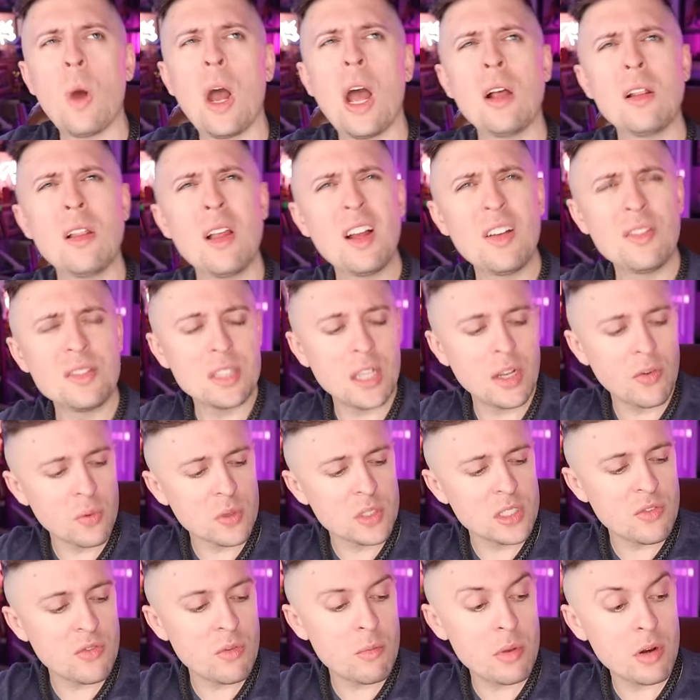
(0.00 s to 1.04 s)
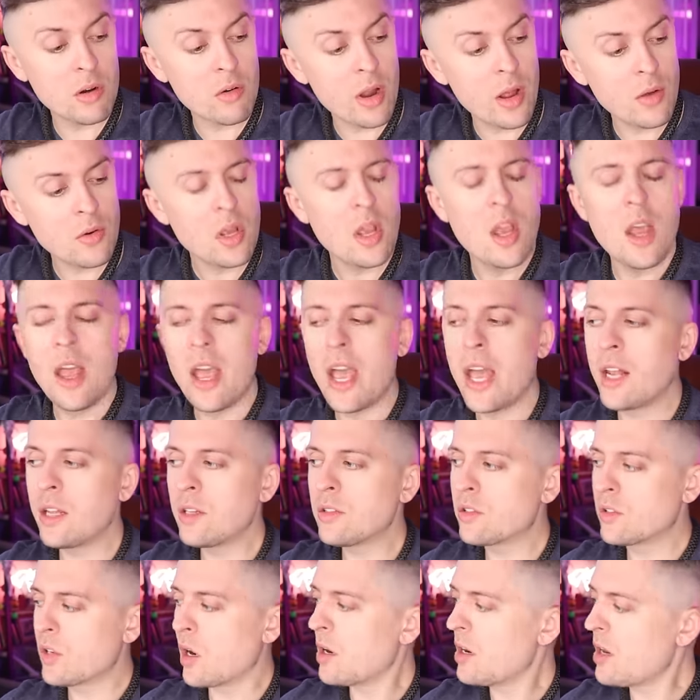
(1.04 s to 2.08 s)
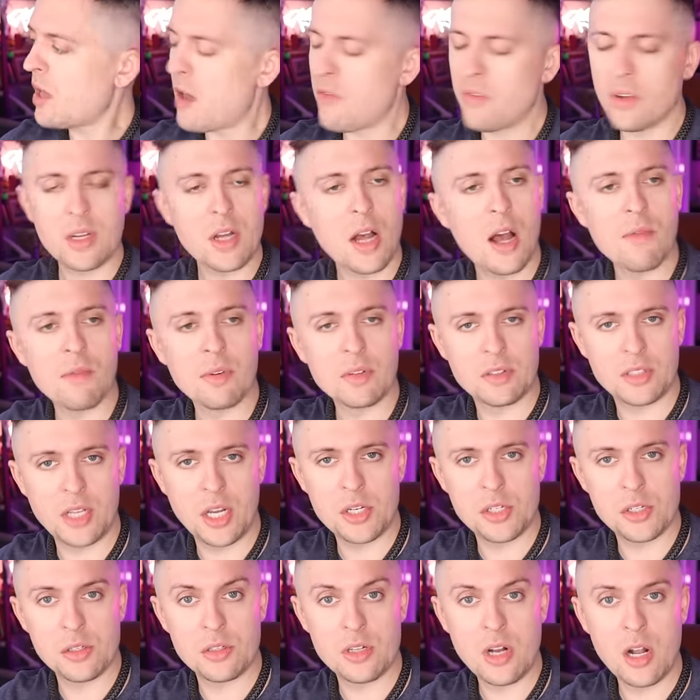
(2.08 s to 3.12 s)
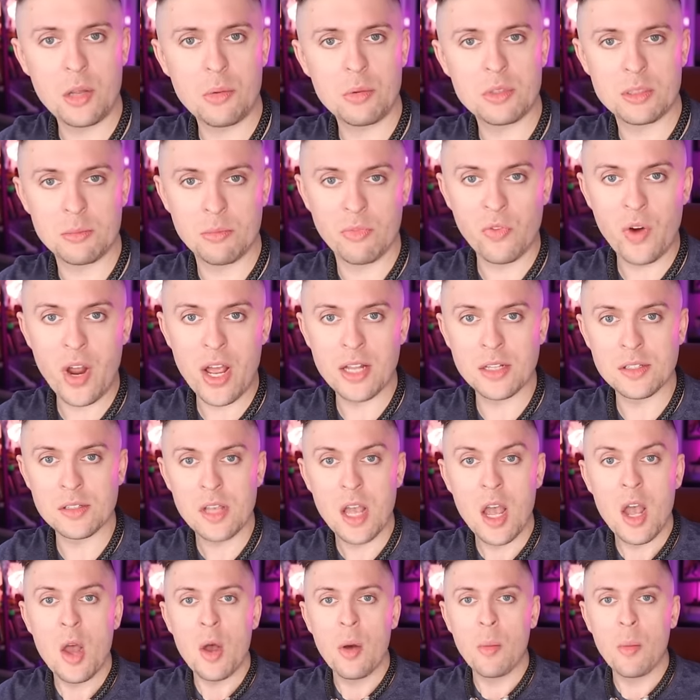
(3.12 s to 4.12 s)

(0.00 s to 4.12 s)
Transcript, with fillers: How long have safe words even been around? And I started having conversations, not only with some friends,